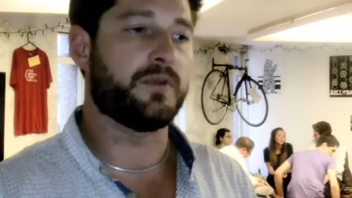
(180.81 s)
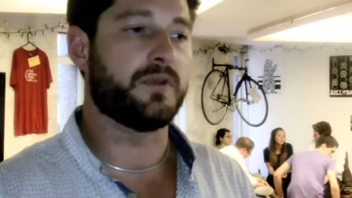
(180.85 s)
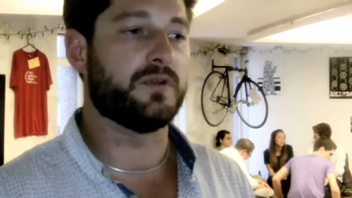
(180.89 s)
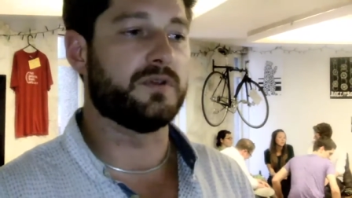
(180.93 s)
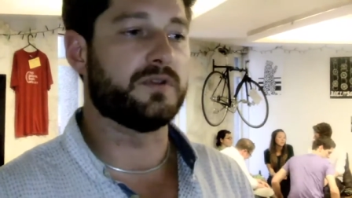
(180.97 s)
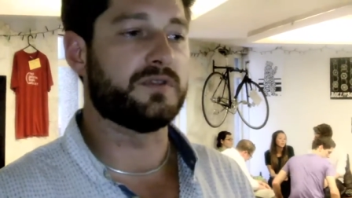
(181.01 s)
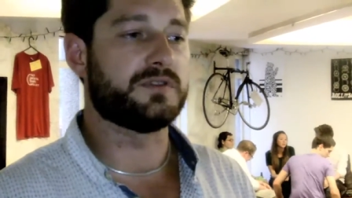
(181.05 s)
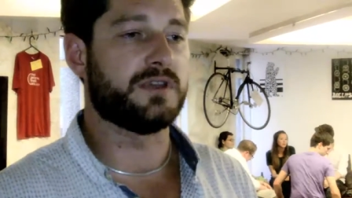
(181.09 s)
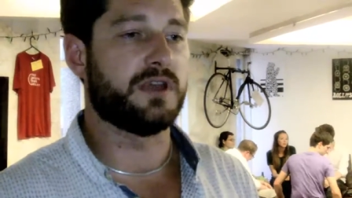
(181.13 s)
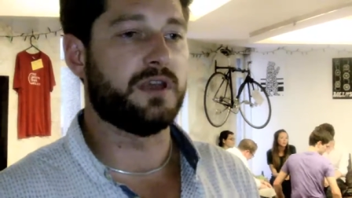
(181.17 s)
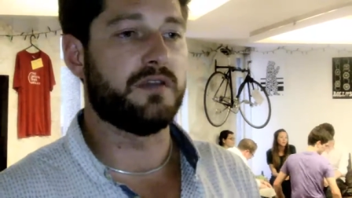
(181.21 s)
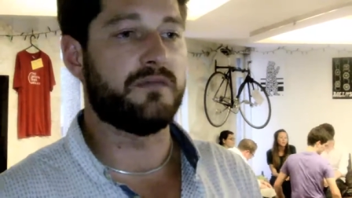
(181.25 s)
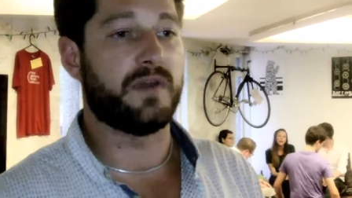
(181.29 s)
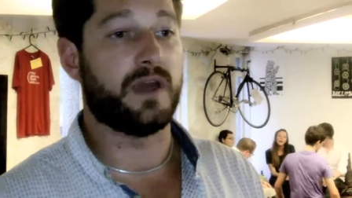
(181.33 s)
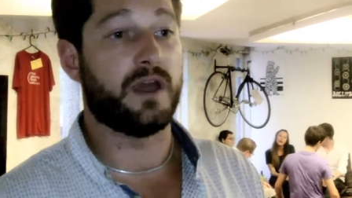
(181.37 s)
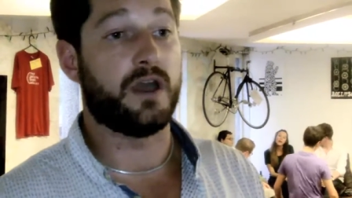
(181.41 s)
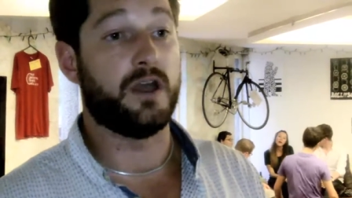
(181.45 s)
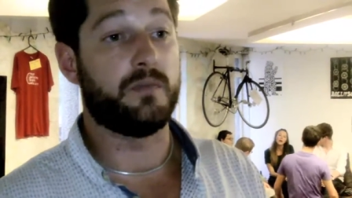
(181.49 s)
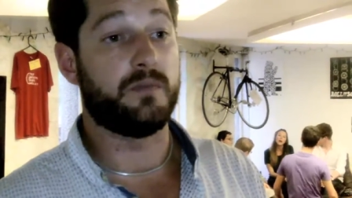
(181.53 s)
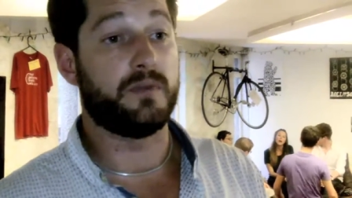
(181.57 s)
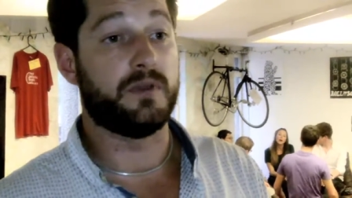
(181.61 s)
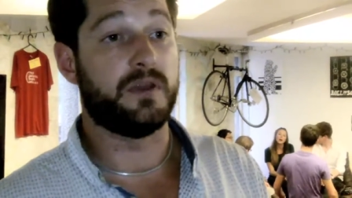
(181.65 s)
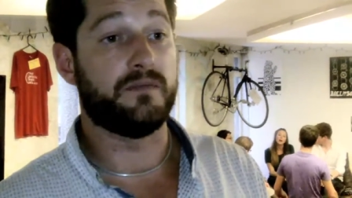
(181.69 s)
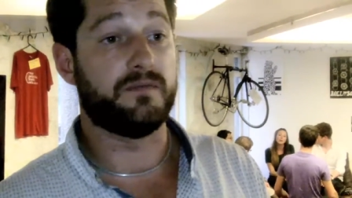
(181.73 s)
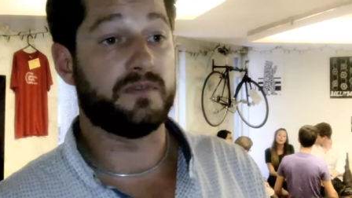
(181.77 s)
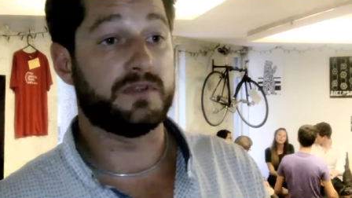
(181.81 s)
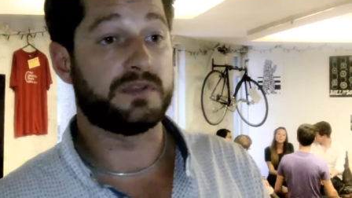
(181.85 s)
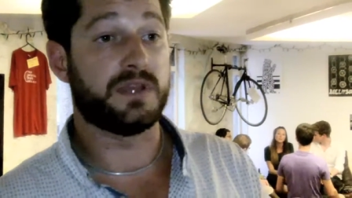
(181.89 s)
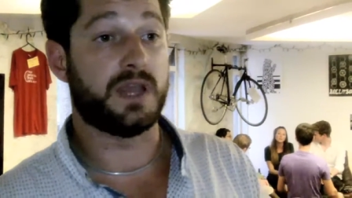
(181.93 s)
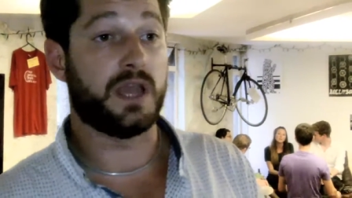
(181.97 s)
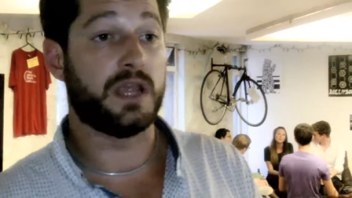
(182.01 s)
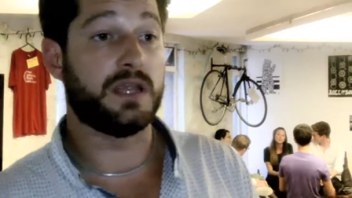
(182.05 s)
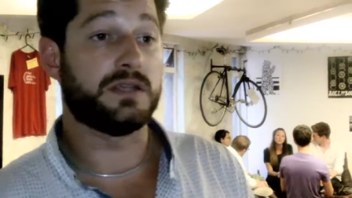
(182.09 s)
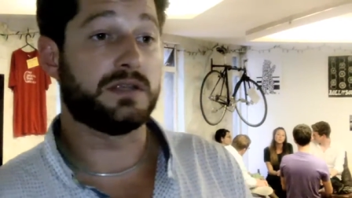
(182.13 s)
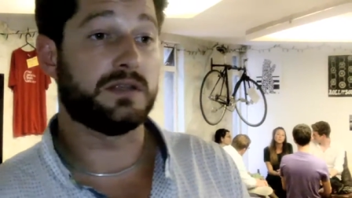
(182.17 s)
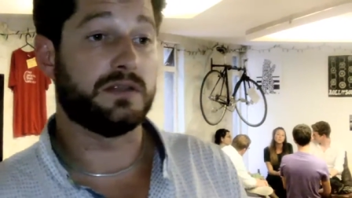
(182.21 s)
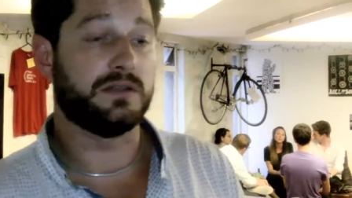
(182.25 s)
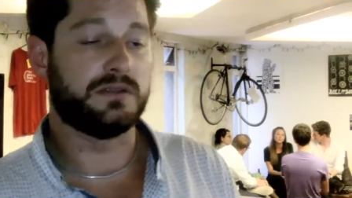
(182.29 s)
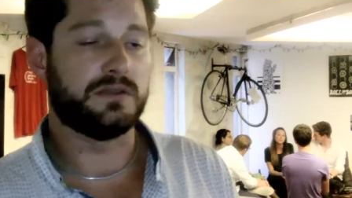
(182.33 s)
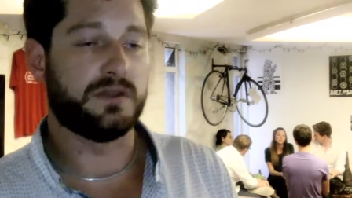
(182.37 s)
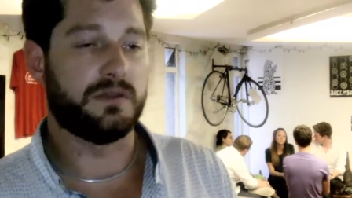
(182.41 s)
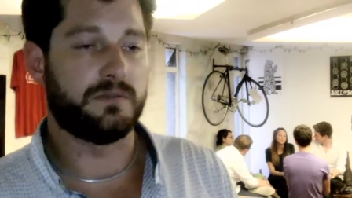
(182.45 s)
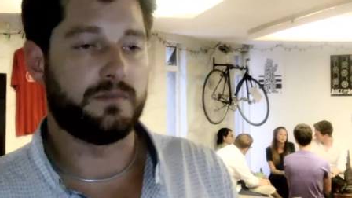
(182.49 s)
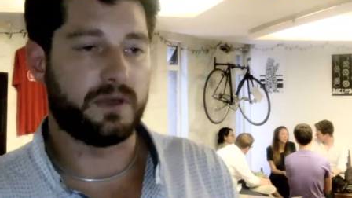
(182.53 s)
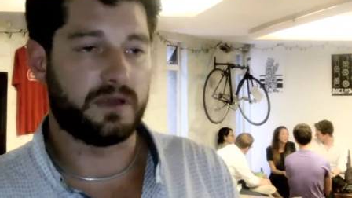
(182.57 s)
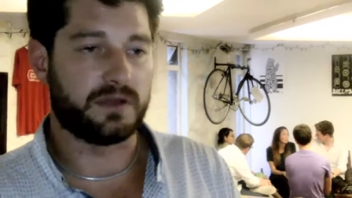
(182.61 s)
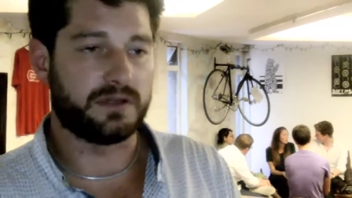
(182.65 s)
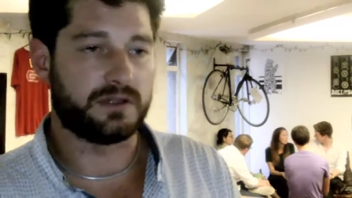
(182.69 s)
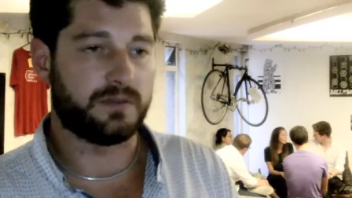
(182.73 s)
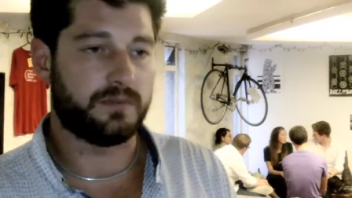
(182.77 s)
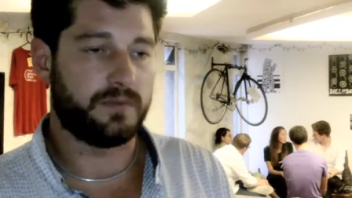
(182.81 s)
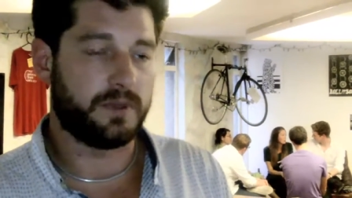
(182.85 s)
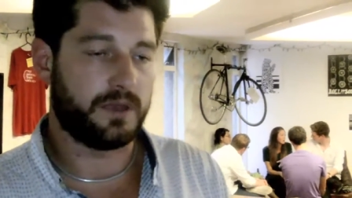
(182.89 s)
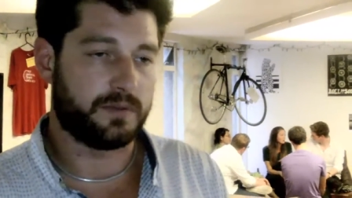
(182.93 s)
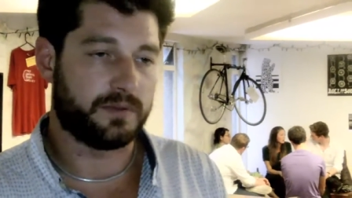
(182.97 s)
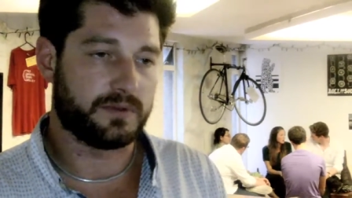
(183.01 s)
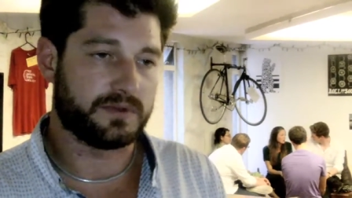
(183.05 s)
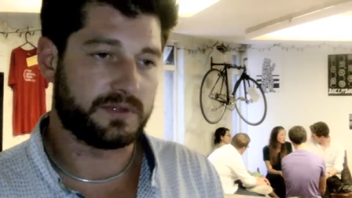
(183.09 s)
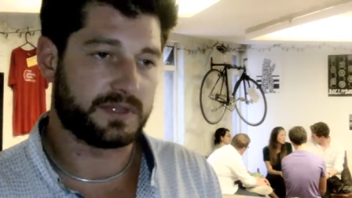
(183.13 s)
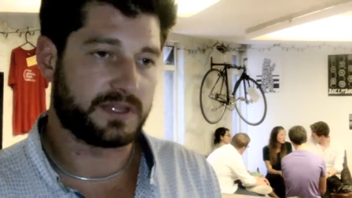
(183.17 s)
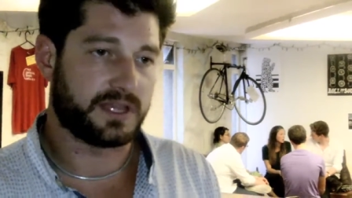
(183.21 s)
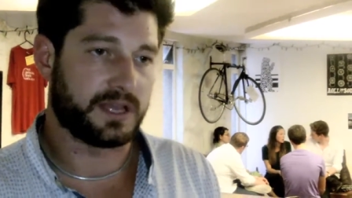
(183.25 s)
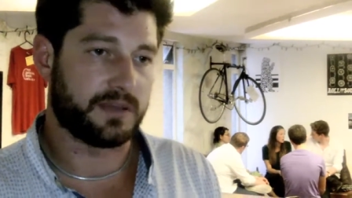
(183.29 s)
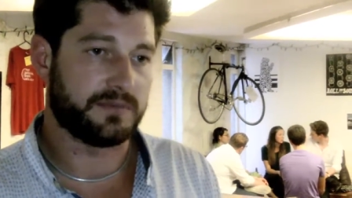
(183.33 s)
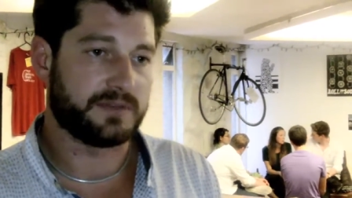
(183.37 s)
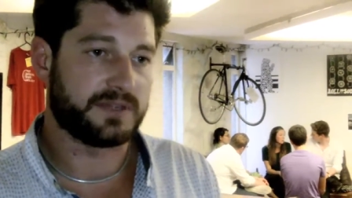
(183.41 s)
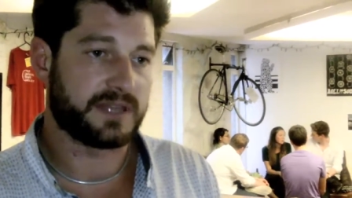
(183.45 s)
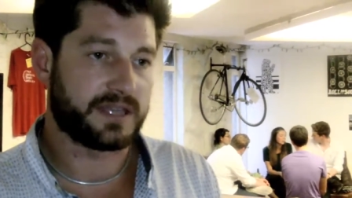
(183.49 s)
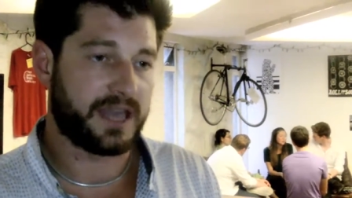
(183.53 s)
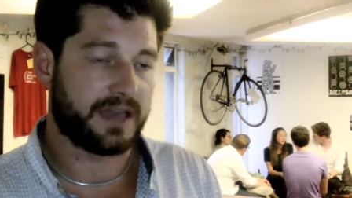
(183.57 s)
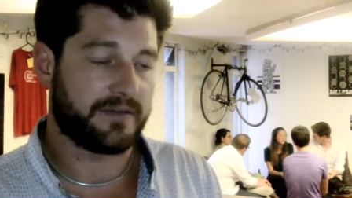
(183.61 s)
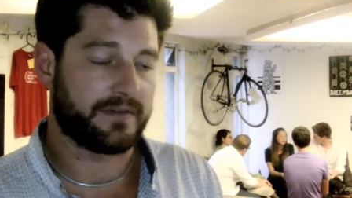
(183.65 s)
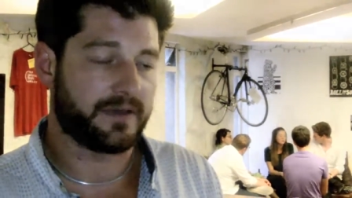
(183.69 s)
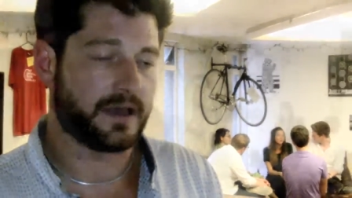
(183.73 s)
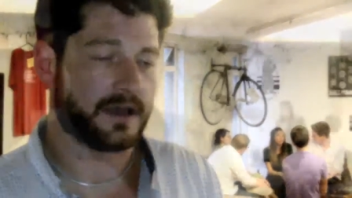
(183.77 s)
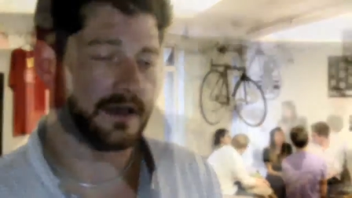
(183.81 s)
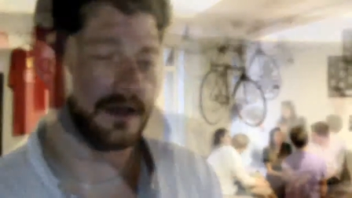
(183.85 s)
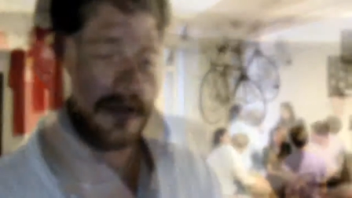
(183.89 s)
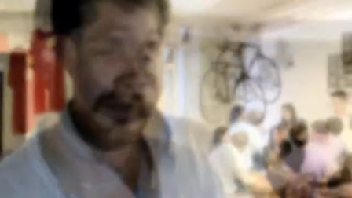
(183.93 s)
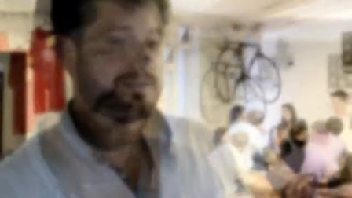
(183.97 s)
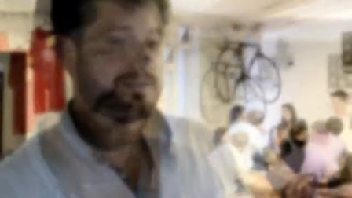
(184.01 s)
but also that open invitation to a bunch of people to come together.